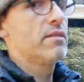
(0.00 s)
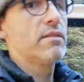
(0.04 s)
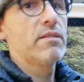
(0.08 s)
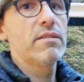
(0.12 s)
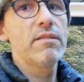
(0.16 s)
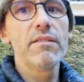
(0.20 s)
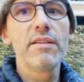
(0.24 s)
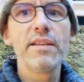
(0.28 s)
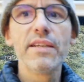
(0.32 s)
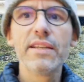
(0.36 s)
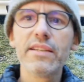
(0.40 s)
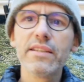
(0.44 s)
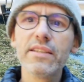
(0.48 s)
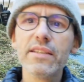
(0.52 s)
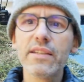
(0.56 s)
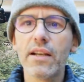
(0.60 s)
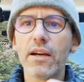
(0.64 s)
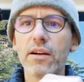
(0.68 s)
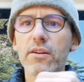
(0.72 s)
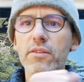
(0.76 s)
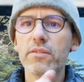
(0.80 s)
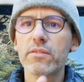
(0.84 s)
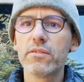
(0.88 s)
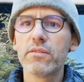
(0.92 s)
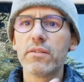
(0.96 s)
it's
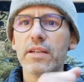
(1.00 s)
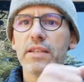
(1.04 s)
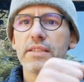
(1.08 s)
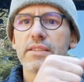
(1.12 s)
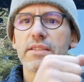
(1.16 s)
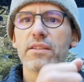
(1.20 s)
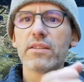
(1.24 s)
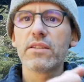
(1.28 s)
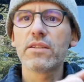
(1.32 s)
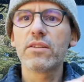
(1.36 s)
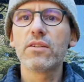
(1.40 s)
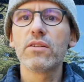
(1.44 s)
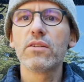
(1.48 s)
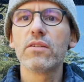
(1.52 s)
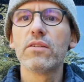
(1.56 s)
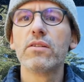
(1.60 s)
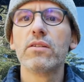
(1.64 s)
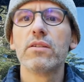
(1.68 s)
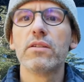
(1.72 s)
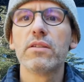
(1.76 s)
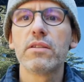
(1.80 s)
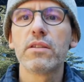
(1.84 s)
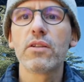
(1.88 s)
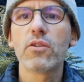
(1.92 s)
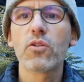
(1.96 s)
a little
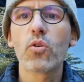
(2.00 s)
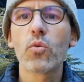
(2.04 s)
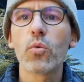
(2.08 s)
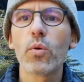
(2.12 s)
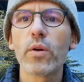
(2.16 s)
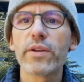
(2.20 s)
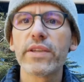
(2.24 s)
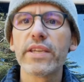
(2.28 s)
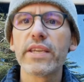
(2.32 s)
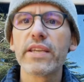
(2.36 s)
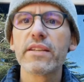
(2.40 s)
quirky